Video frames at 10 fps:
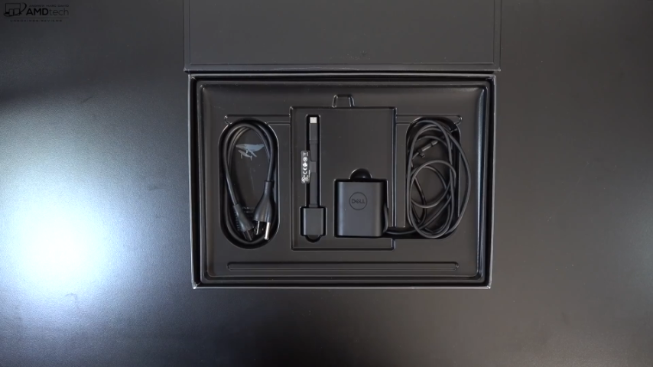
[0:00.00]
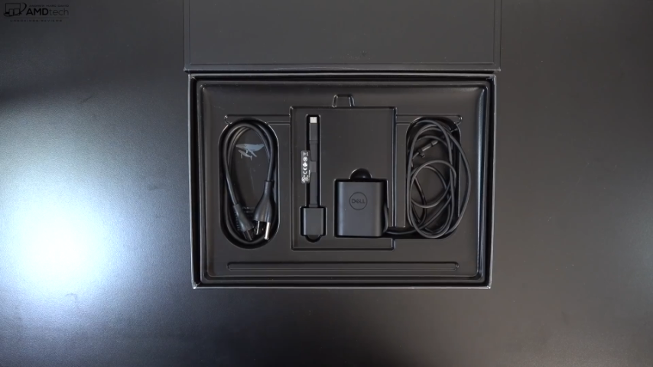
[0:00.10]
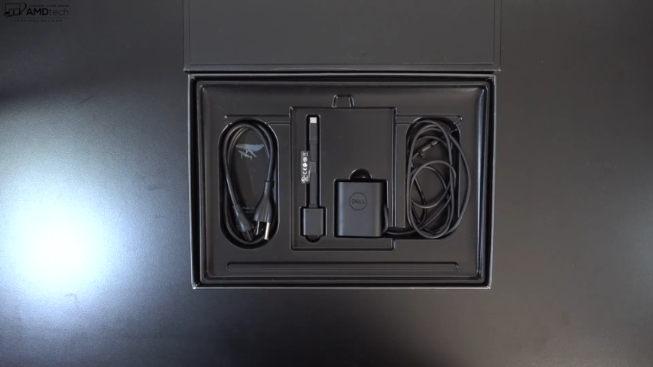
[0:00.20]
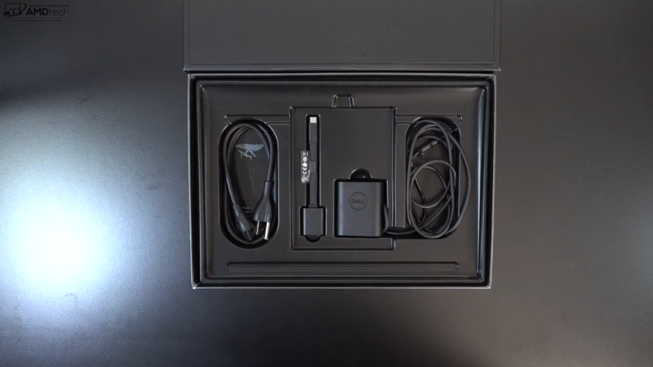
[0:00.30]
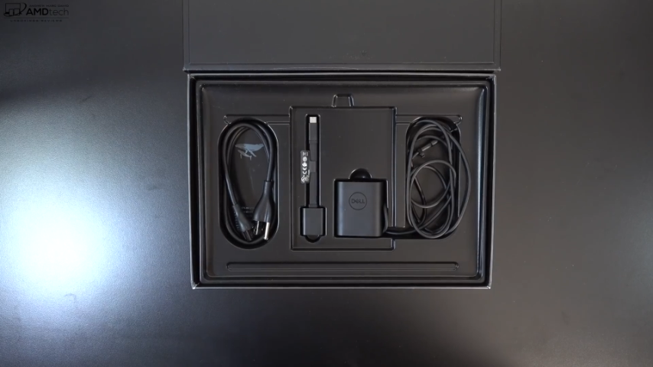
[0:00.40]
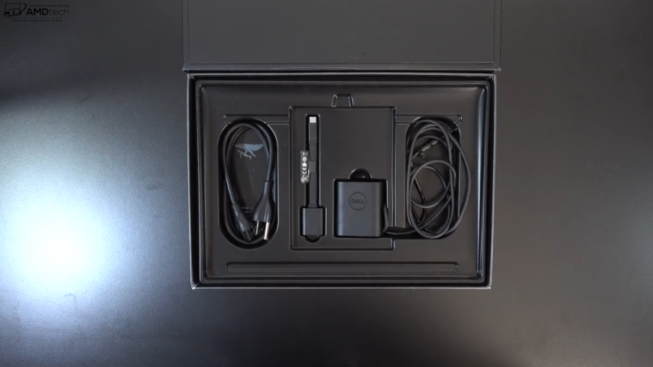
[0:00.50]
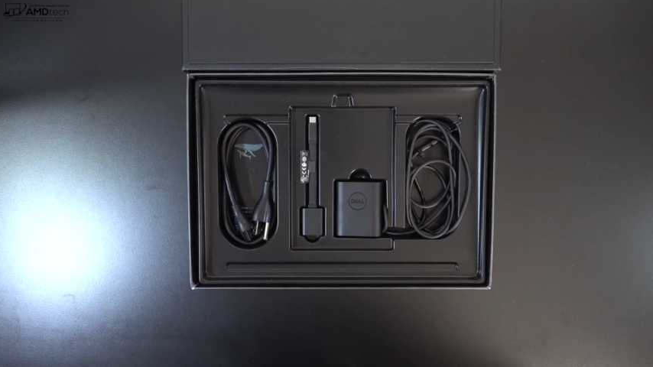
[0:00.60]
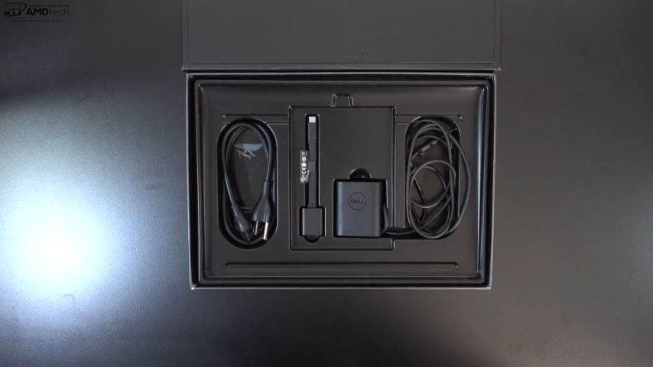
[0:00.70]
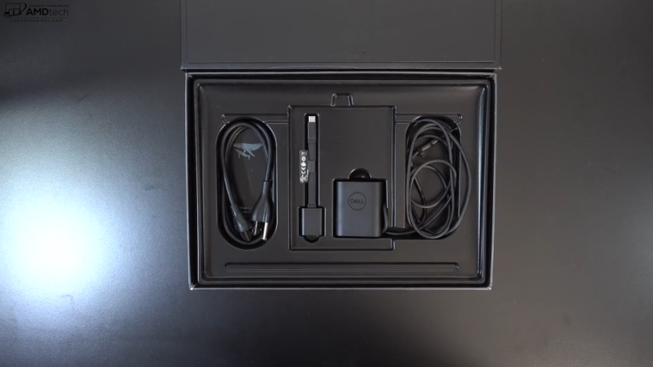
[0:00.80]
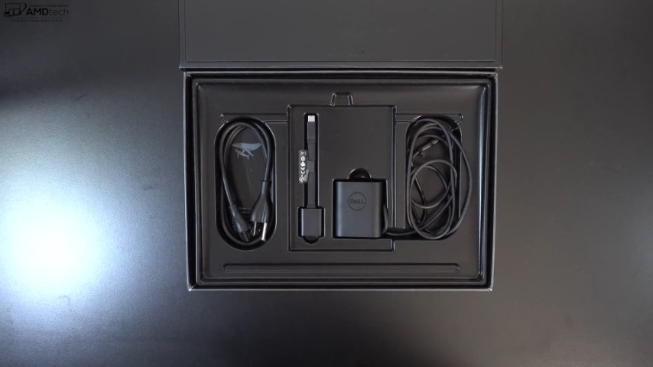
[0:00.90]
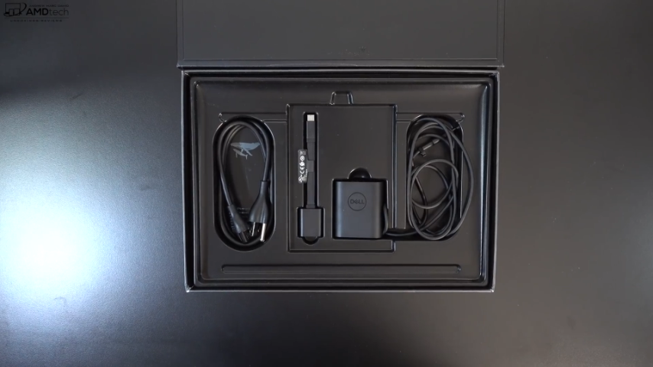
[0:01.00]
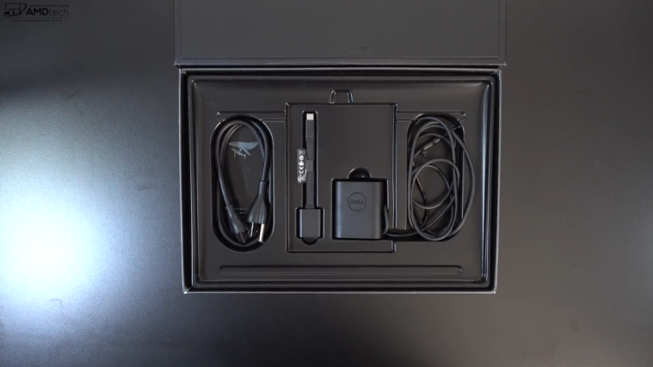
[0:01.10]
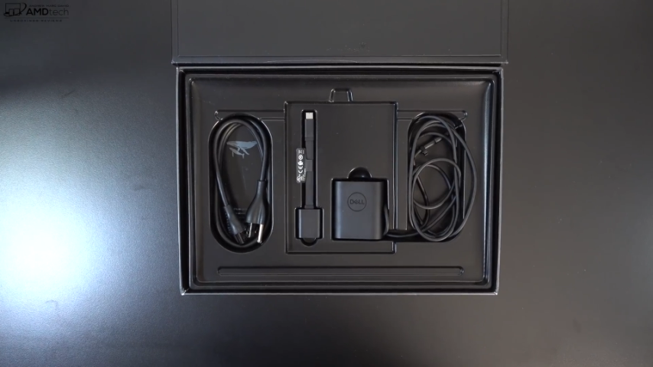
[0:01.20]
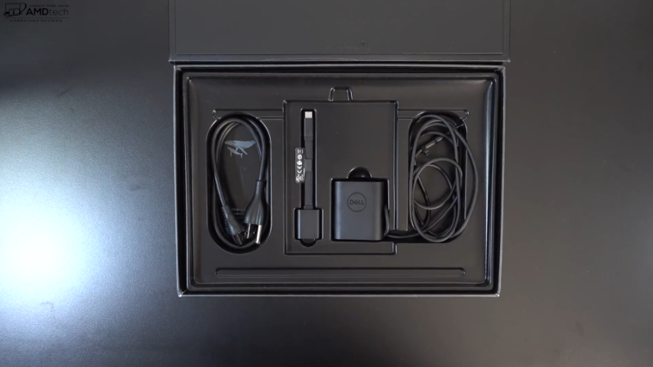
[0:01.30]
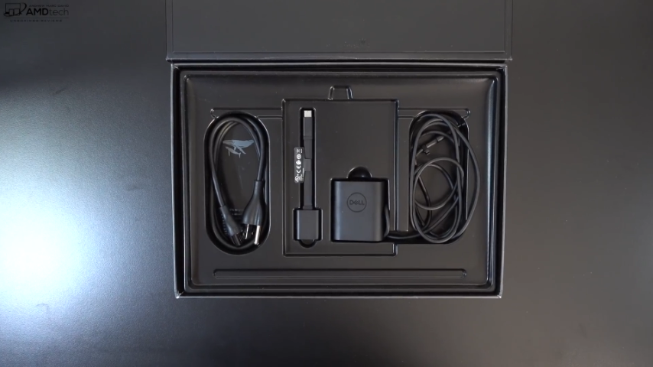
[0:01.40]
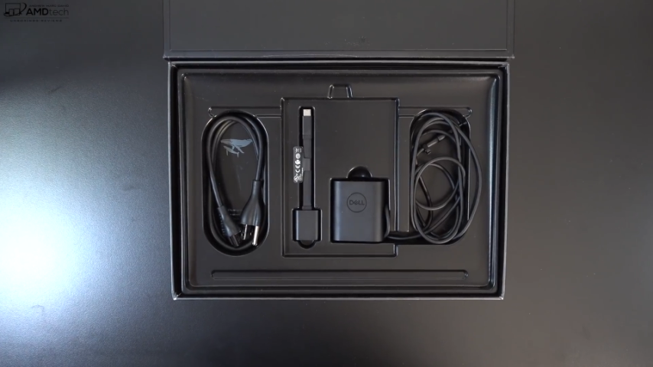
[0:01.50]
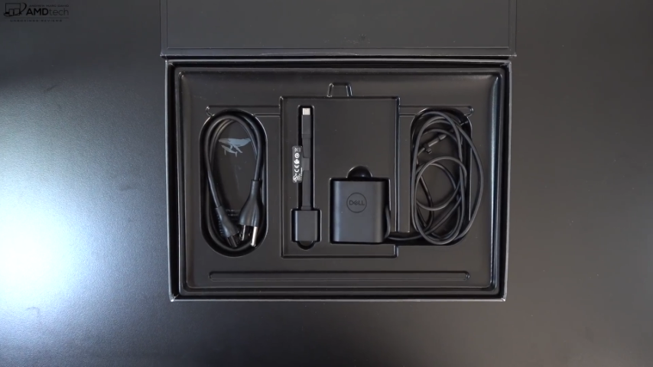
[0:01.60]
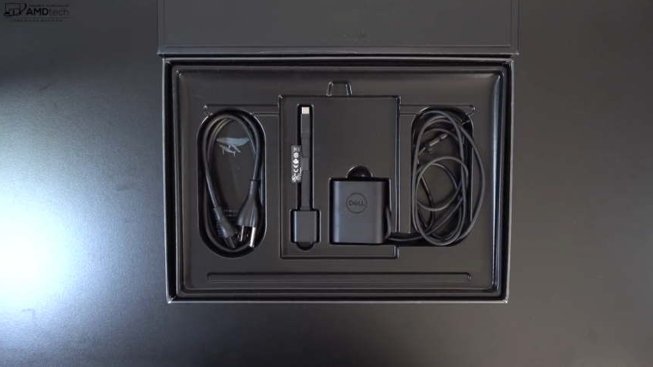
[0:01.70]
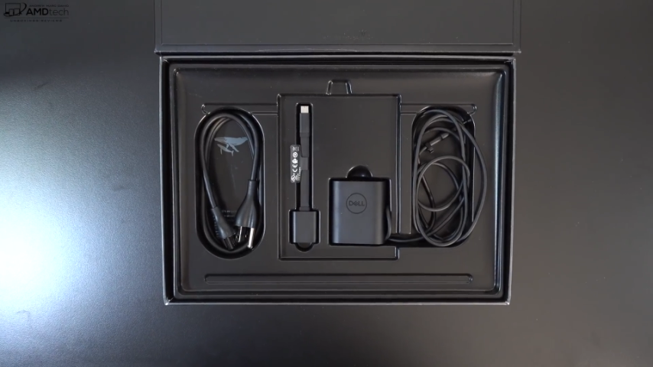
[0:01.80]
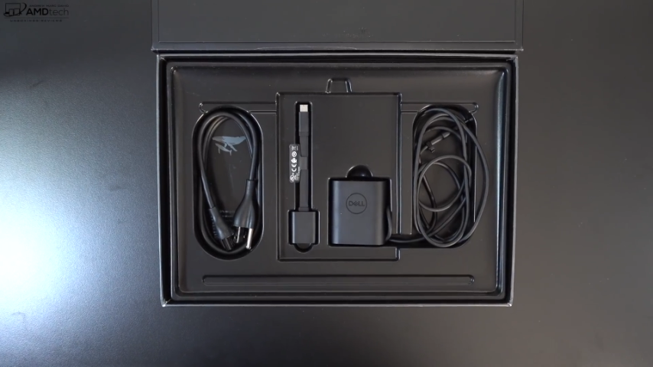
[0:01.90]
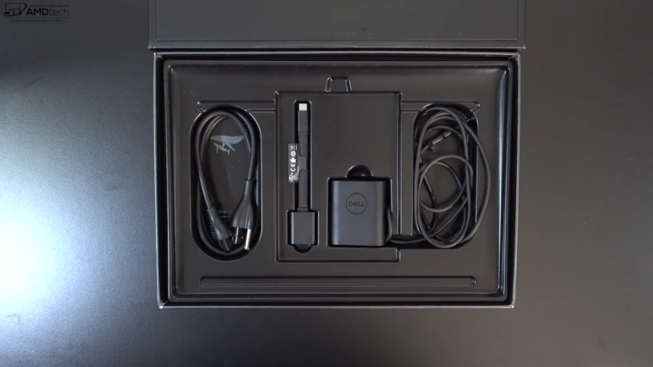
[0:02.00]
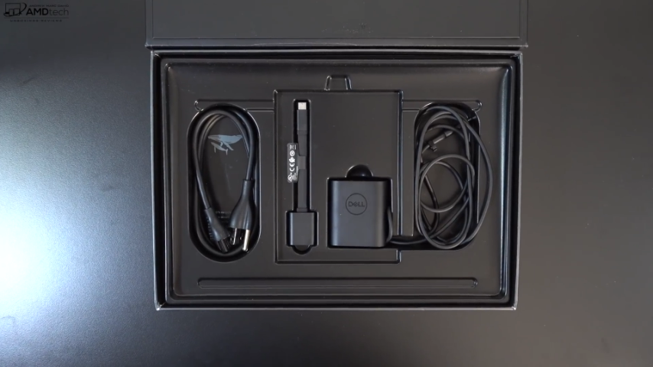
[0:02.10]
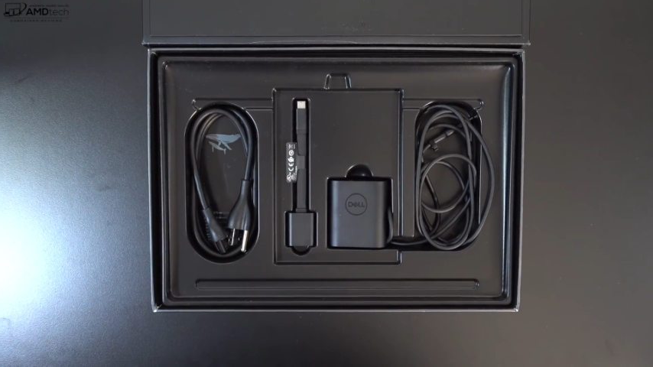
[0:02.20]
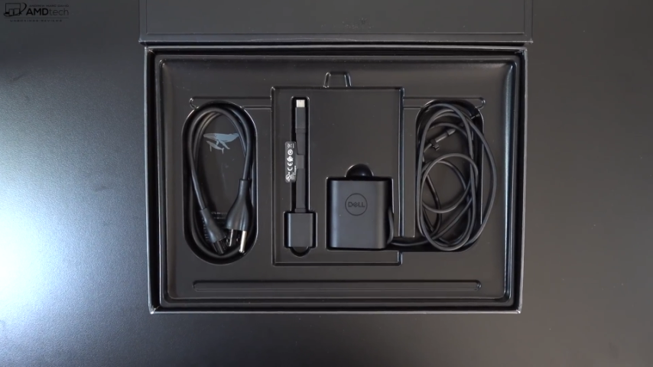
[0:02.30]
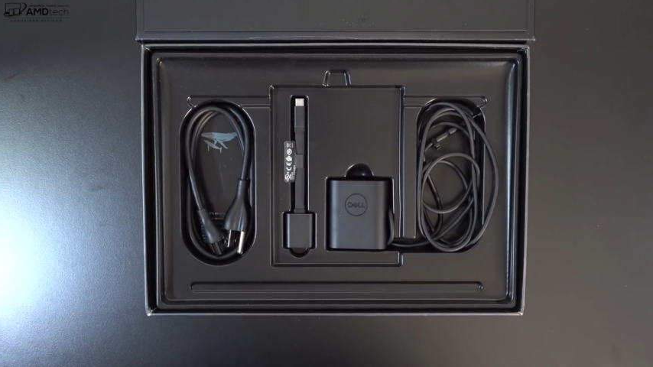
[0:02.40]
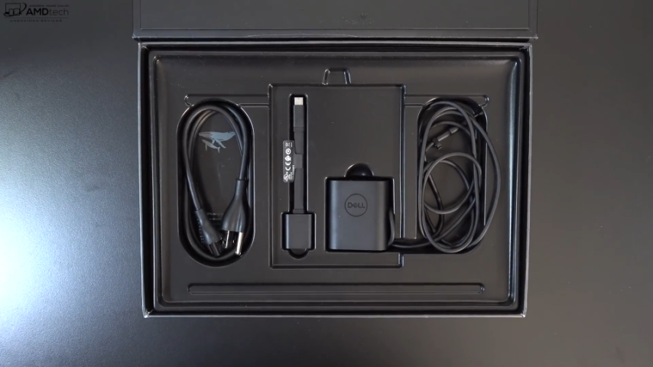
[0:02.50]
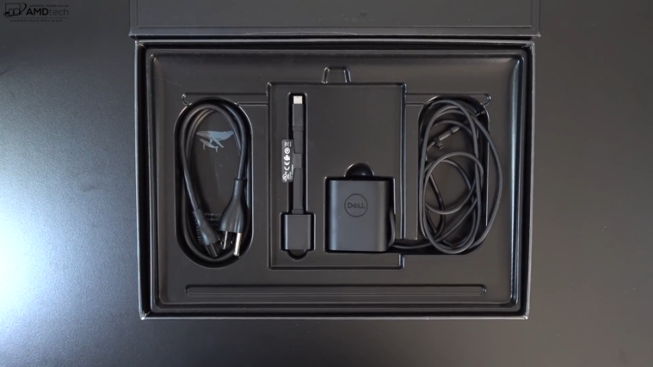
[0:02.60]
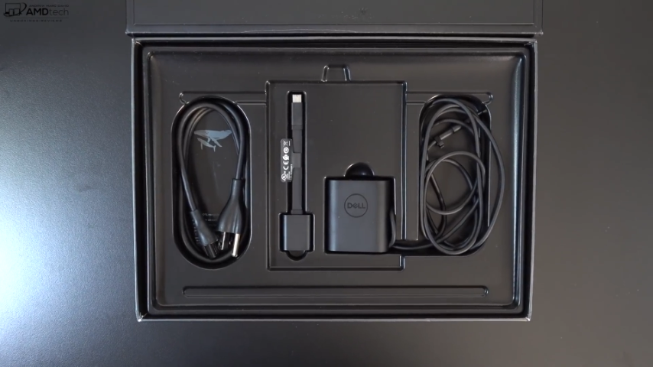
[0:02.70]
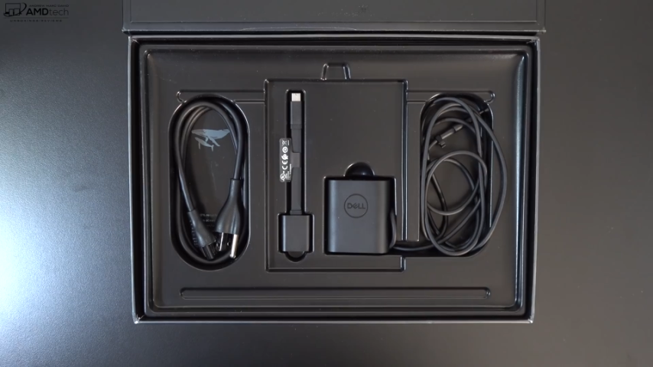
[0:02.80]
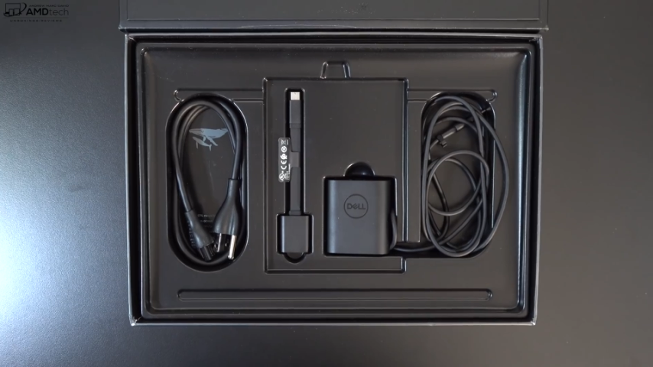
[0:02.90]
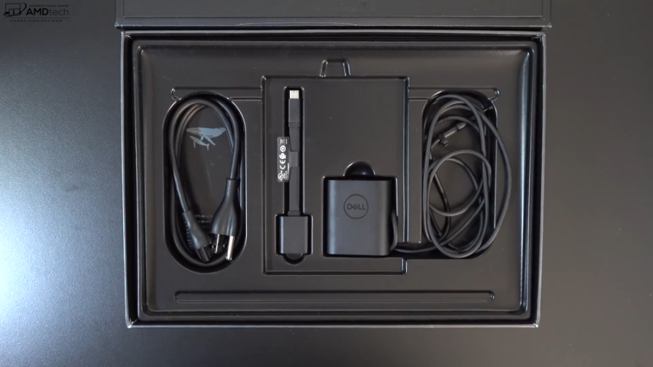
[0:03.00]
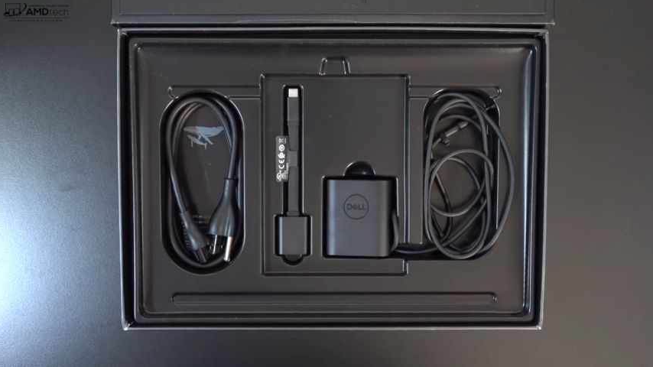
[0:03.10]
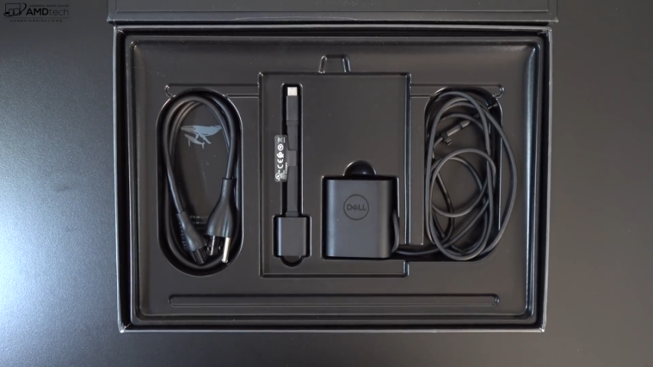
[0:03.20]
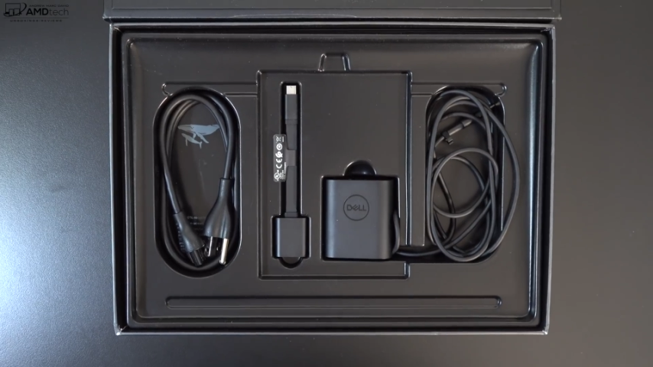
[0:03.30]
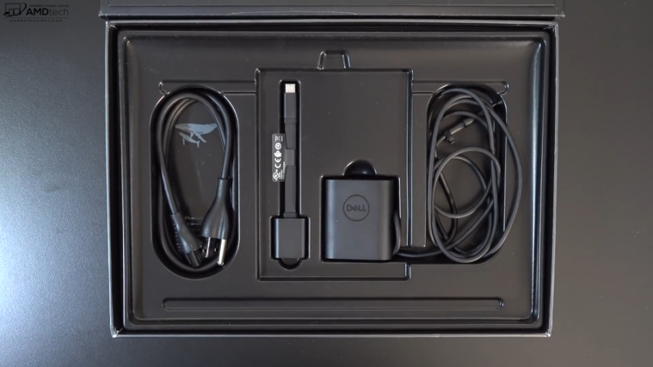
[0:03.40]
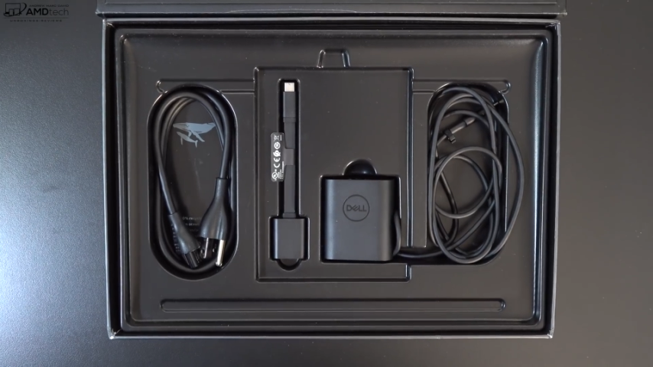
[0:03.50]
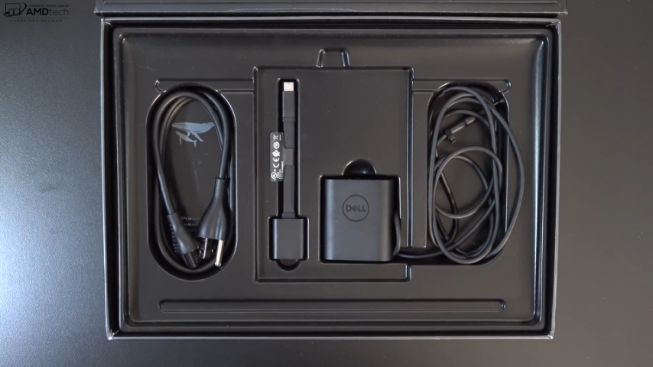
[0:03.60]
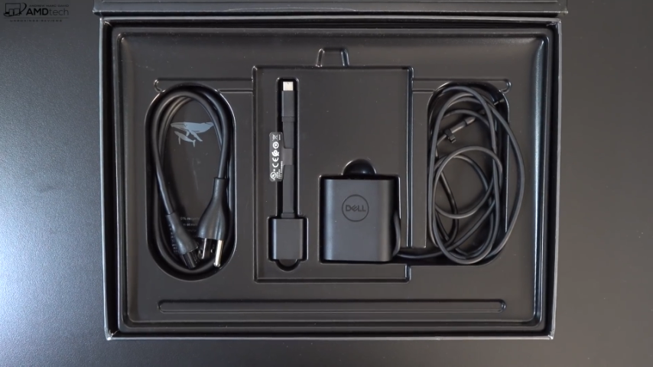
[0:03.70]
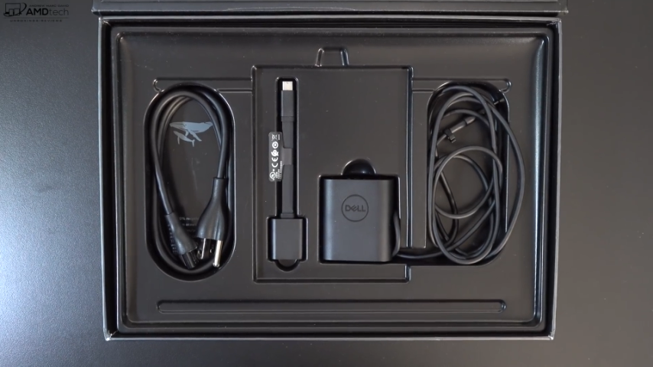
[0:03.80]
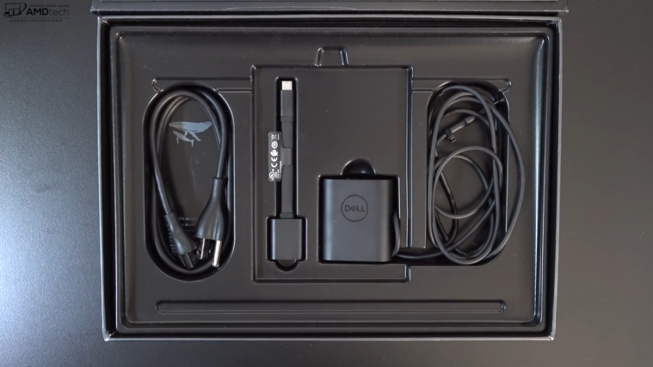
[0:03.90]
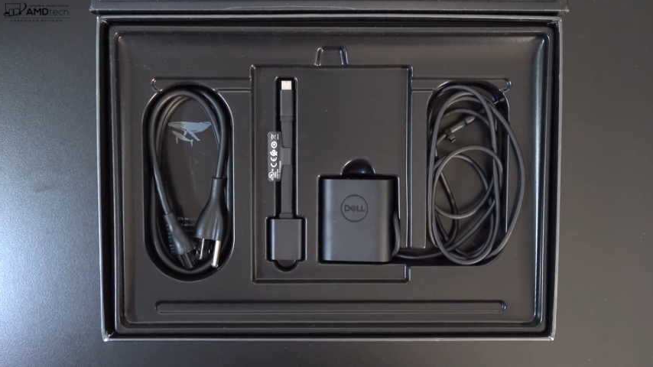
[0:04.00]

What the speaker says: Nobody's mouth can be seen.